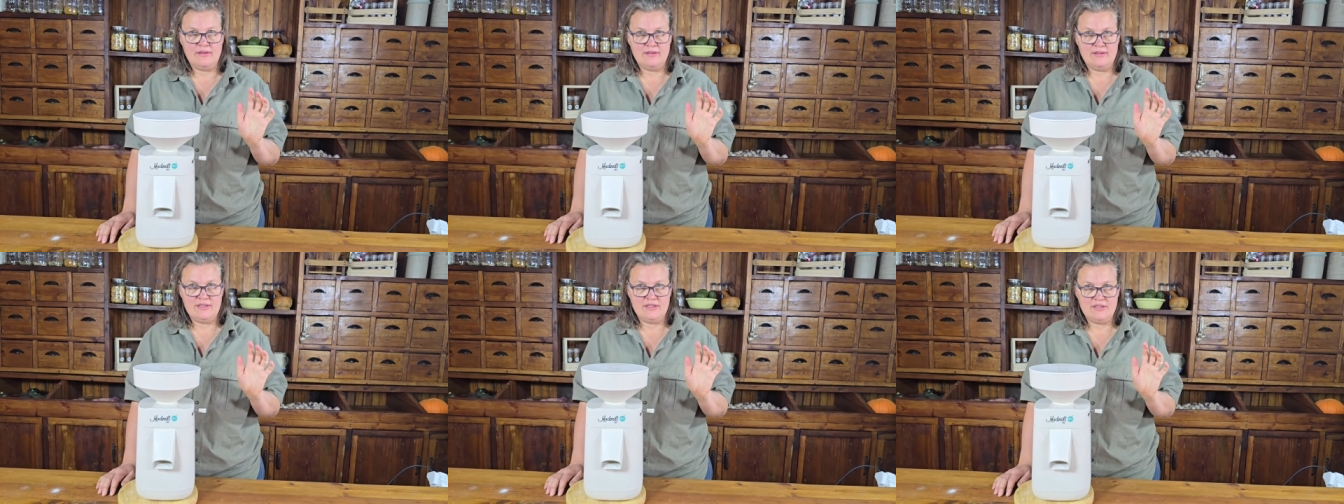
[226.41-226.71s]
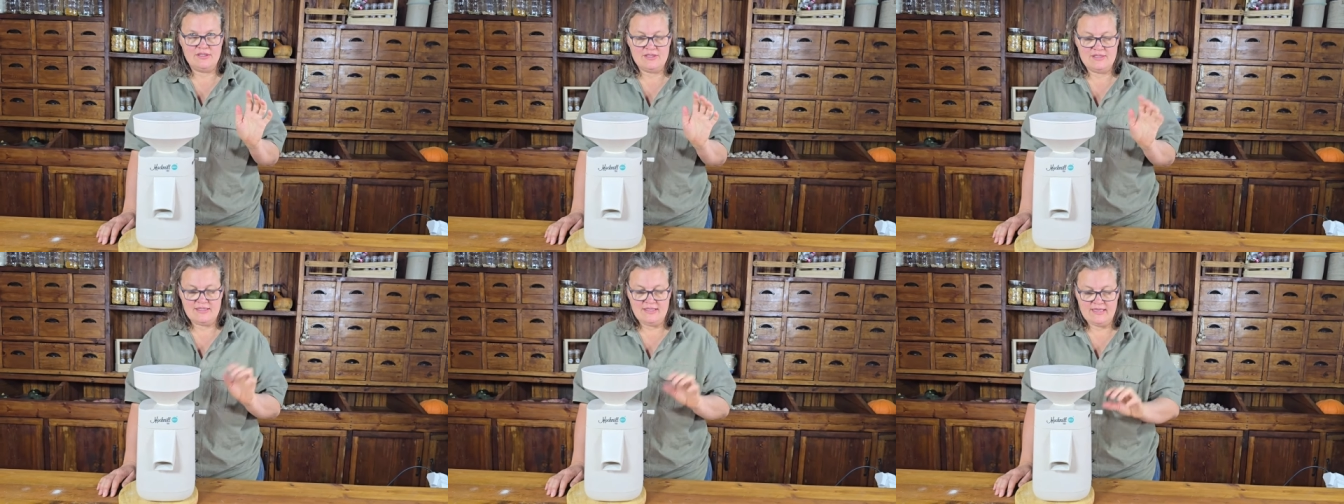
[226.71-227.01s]
Did
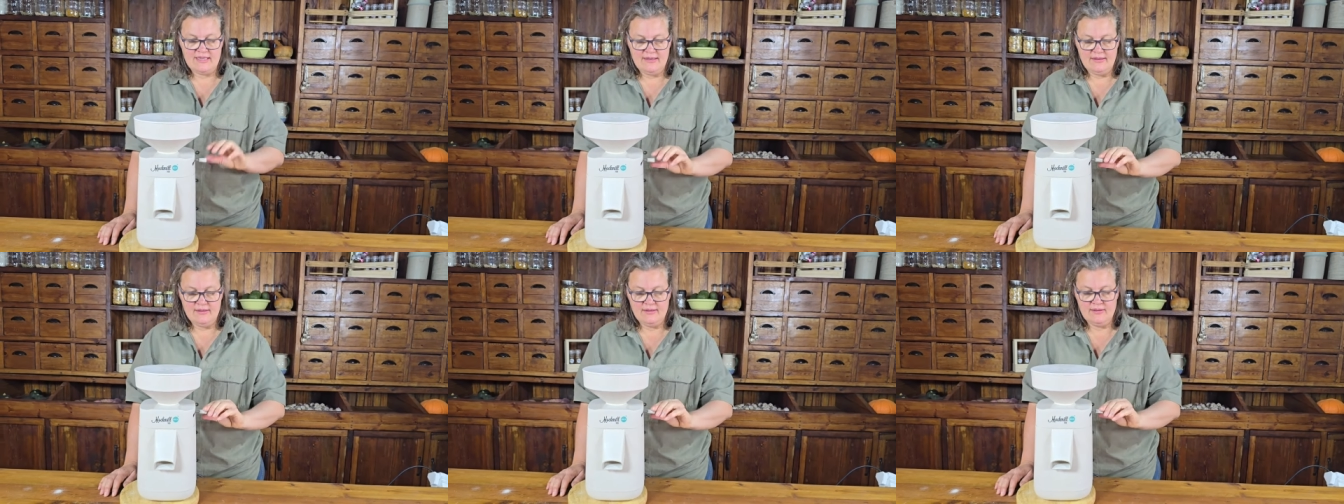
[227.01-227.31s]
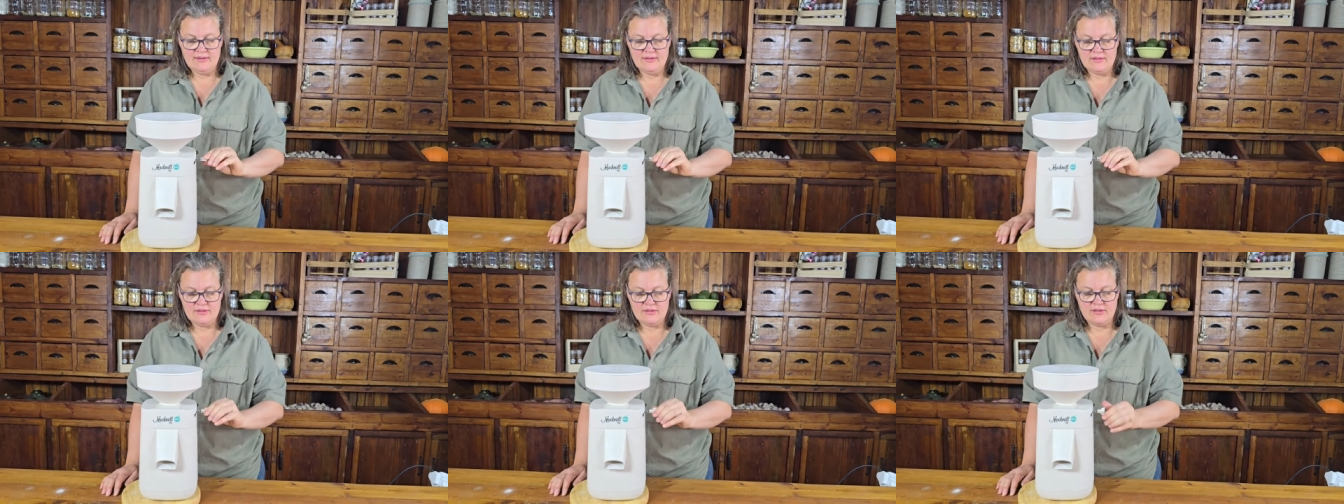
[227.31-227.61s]
you see that?
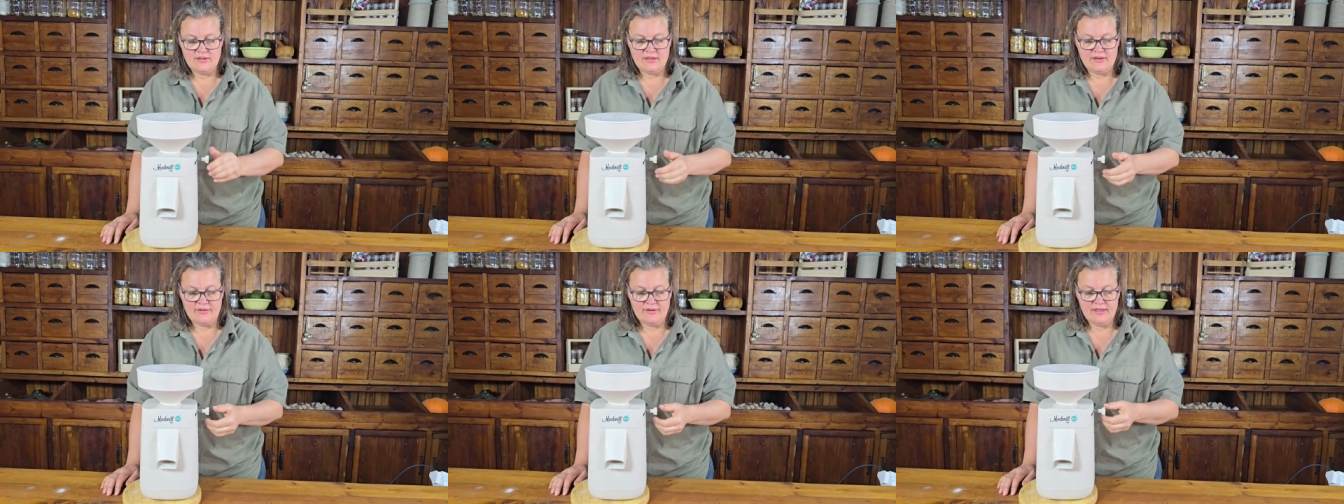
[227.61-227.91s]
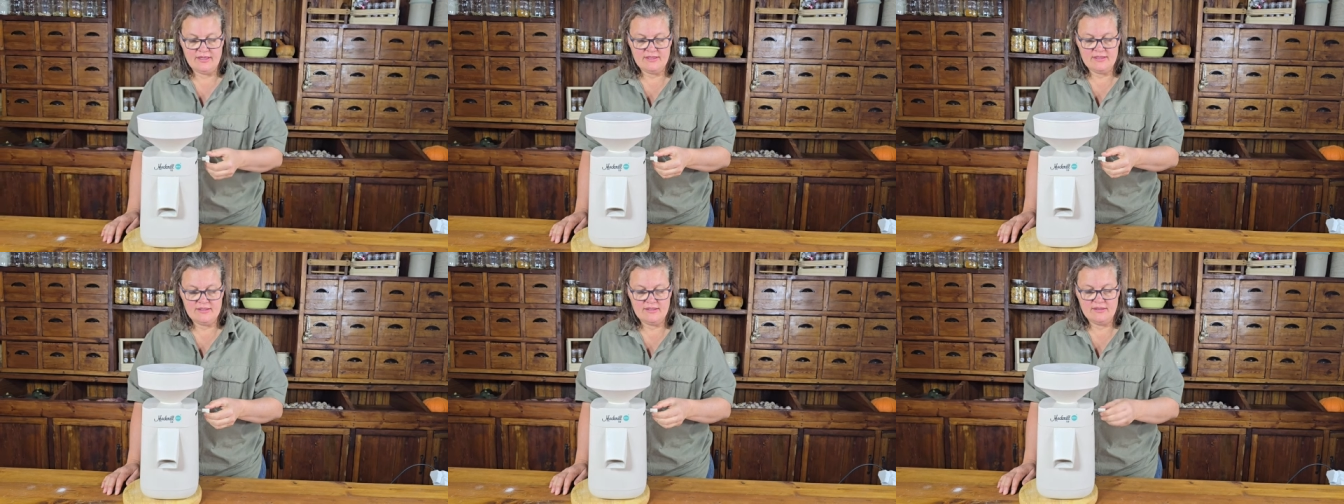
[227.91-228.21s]
So there it
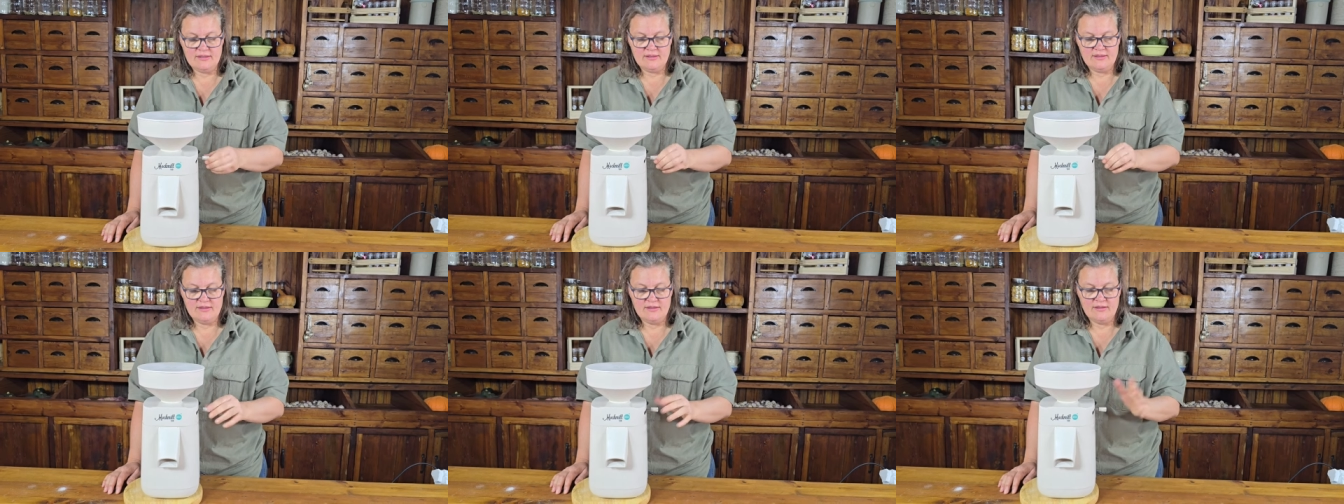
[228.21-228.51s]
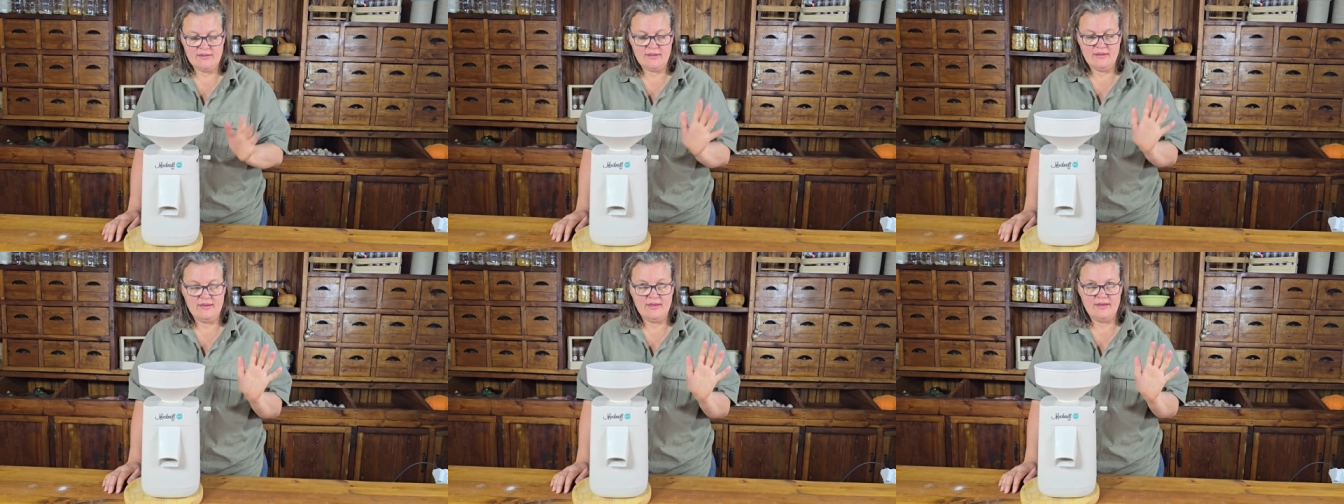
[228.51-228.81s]
is,
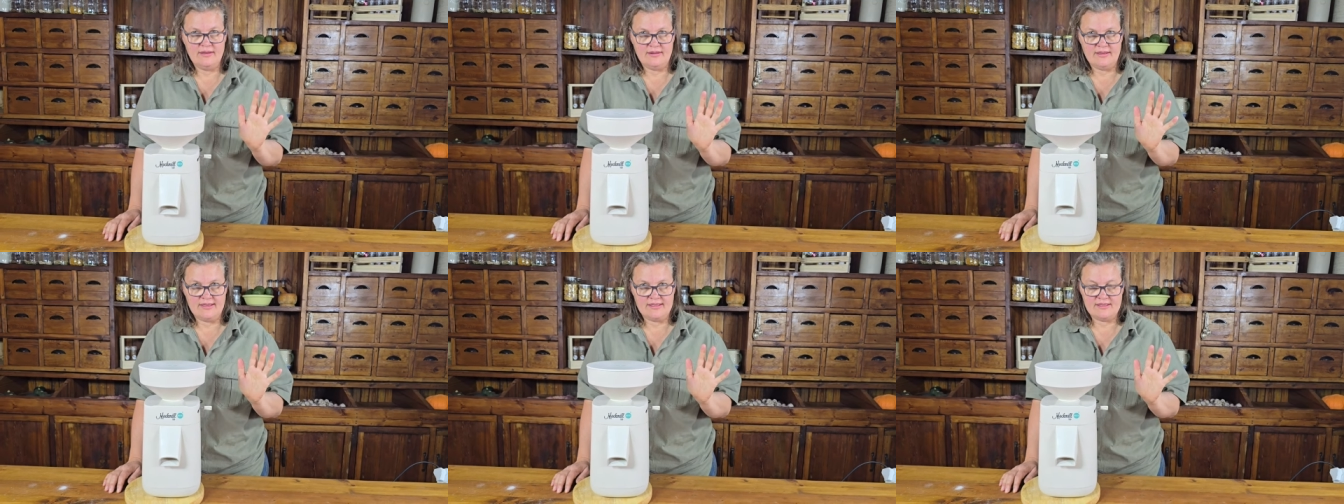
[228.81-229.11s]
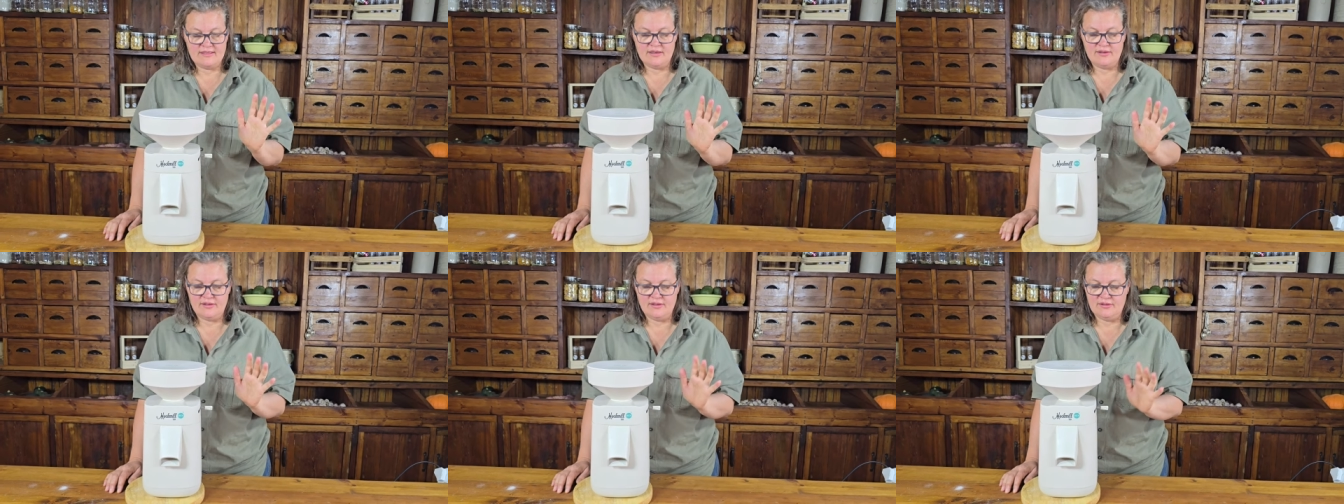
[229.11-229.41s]
and that's
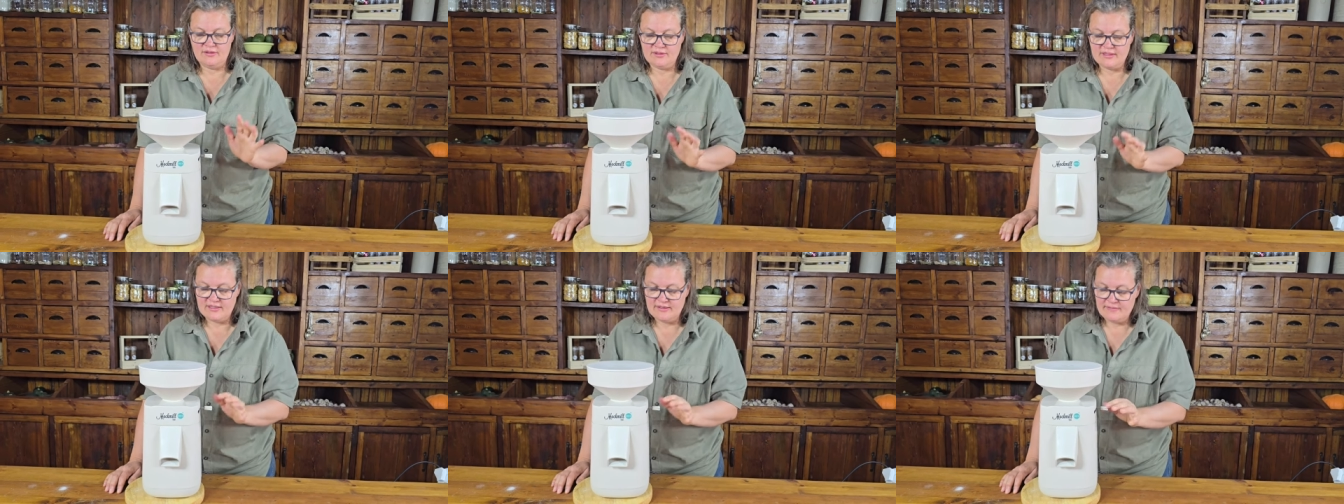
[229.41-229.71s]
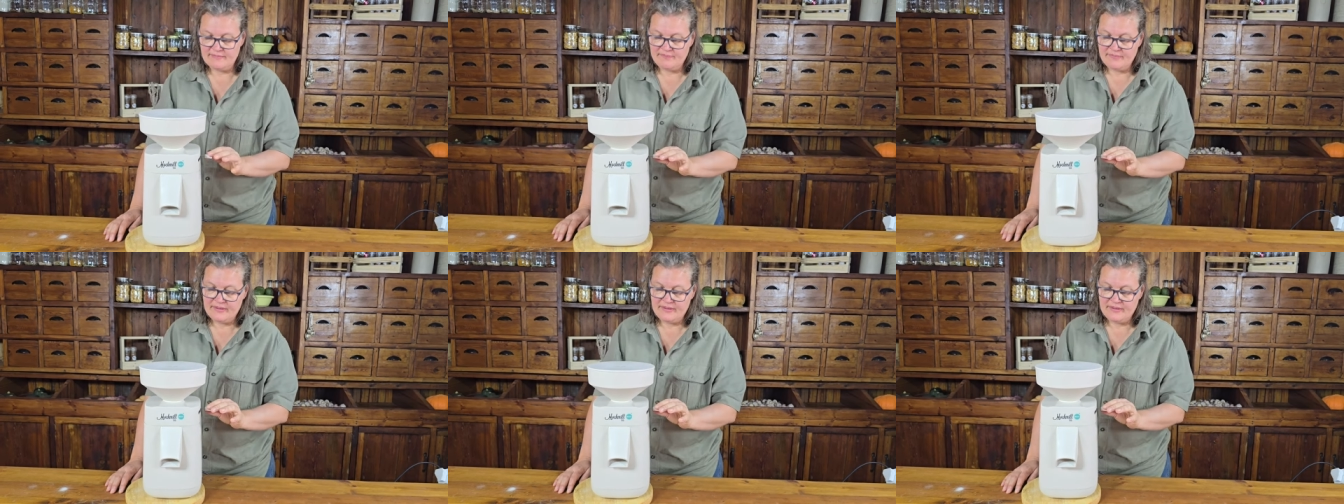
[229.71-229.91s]
how you do it.